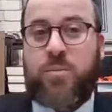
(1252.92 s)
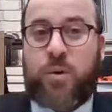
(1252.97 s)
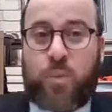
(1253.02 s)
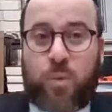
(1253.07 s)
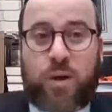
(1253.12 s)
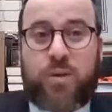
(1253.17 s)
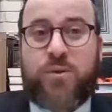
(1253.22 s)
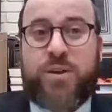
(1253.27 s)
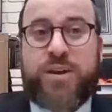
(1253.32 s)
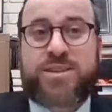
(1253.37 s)
But
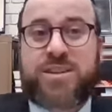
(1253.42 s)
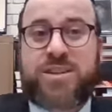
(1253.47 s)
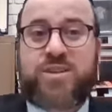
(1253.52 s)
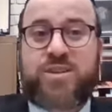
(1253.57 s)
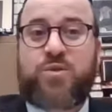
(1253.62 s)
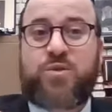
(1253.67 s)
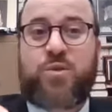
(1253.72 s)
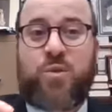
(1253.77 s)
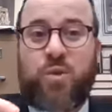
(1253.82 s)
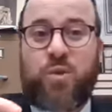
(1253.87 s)
one reason
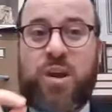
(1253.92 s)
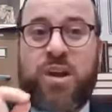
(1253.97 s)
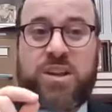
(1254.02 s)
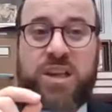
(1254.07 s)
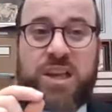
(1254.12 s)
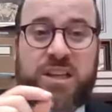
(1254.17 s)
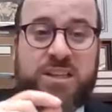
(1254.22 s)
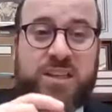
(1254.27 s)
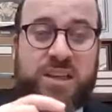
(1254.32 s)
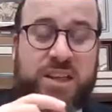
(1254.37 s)
is,
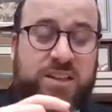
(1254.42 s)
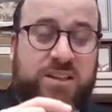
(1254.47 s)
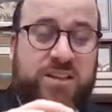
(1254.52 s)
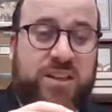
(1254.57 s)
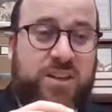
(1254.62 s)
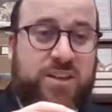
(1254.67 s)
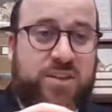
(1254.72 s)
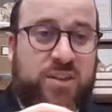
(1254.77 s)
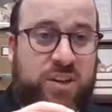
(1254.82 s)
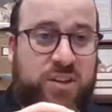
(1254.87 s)
is, is,
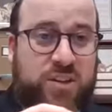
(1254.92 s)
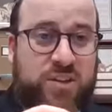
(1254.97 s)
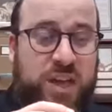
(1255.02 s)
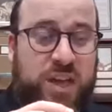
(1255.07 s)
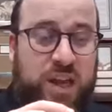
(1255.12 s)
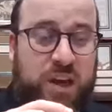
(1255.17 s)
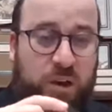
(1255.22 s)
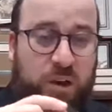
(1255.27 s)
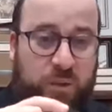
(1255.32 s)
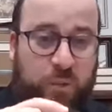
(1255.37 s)
is, is
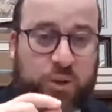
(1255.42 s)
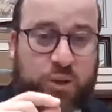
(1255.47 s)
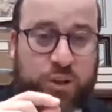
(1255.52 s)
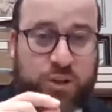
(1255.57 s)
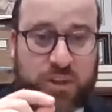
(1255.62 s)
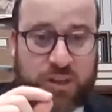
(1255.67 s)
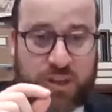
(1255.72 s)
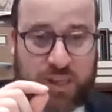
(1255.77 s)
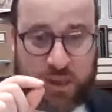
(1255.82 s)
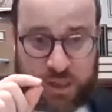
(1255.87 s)
uh, which
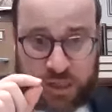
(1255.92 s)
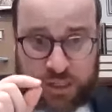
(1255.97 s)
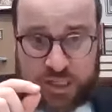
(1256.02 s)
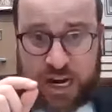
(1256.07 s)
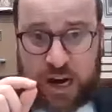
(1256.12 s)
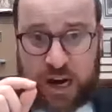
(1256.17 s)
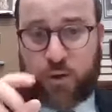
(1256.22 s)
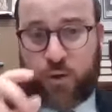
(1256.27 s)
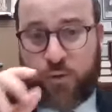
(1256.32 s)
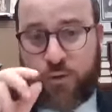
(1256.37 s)
is
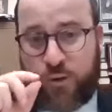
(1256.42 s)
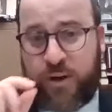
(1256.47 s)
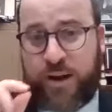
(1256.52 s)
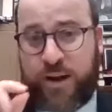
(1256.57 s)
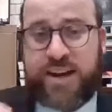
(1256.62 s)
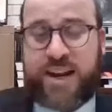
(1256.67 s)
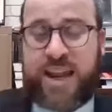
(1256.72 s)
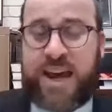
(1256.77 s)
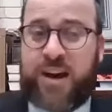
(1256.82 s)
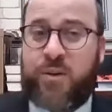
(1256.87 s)
integral for
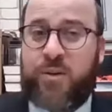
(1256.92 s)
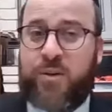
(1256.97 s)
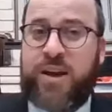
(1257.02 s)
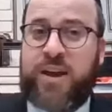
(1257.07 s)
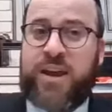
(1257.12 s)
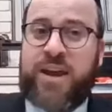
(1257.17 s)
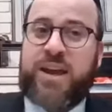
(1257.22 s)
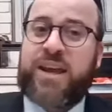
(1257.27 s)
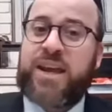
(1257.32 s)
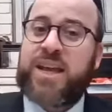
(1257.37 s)
right now
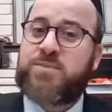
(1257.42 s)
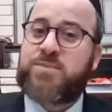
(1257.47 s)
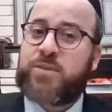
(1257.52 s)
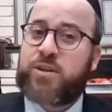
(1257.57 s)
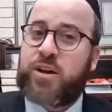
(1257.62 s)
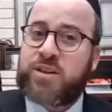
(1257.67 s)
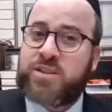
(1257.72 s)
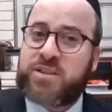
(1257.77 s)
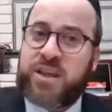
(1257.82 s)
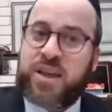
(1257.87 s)
is
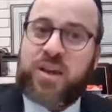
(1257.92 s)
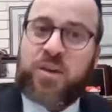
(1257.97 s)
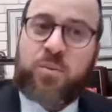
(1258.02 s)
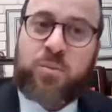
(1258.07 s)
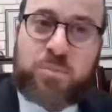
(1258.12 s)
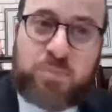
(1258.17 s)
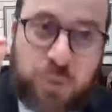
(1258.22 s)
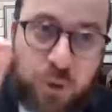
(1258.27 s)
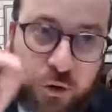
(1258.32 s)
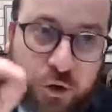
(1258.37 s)
because
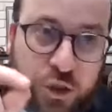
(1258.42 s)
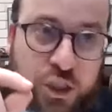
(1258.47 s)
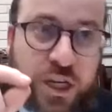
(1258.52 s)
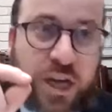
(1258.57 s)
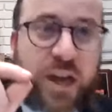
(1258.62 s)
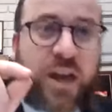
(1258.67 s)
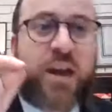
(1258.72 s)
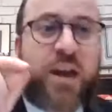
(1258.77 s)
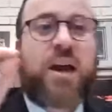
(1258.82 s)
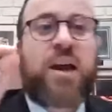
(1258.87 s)

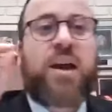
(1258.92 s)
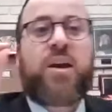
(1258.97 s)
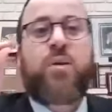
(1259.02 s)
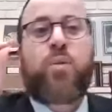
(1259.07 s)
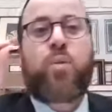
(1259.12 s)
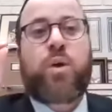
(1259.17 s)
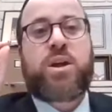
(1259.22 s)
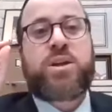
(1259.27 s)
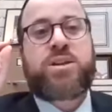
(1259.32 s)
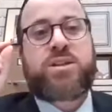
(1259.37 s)
Moshe
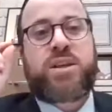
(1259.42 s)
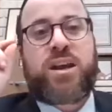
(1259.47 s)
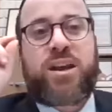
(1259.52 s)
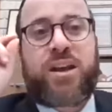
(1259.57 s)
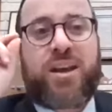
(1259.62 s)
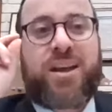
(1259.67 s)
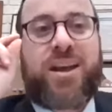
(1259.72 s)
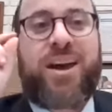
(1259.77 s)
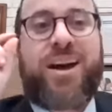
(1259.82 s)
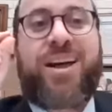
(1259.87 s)
was
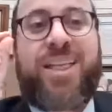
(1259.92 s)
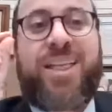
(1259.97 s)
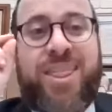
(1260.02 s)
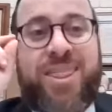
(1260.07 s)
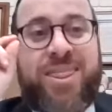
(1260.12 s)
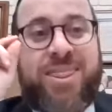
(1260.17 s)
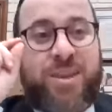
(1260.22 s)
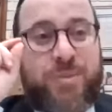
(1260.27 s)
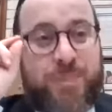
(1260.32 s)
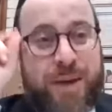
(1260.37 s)

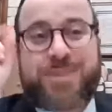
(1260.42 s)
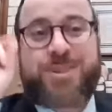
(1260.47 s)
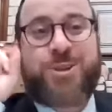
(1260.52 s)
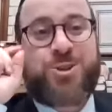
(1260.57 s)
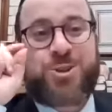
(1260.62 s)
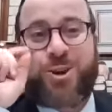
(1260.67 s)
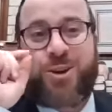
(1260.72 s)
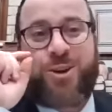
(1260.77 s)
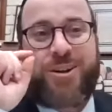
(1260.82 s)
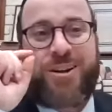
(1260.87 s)
the
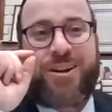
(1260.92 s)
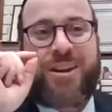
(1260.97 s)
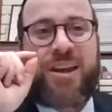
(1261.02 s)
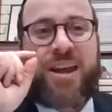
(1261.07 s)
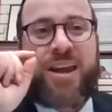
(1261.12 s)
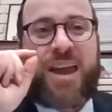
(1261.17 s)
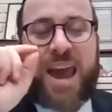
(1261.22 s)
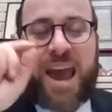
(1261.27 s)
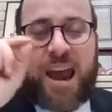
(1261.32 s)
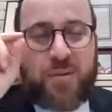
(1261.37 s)
messenger.
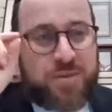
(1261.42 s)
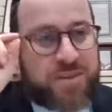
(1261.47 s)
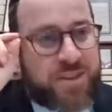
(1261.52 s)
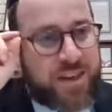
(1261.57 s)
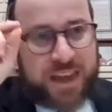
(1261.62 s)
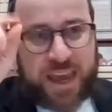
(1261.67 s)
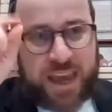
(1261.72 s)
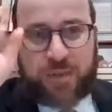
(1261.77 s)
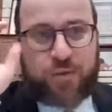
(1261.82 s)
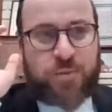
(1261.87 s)

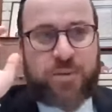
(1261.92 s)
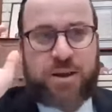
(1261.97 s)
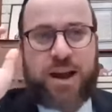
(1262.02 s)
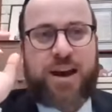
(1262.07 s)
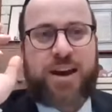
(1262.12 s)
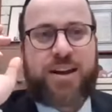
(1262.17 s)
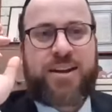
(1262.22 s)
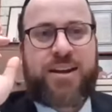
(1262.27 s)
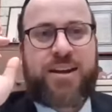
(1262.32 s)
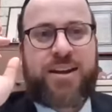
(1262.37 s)
Everything came from
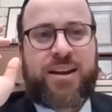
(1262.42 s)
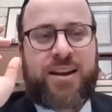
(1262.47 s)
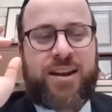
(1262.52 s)
God.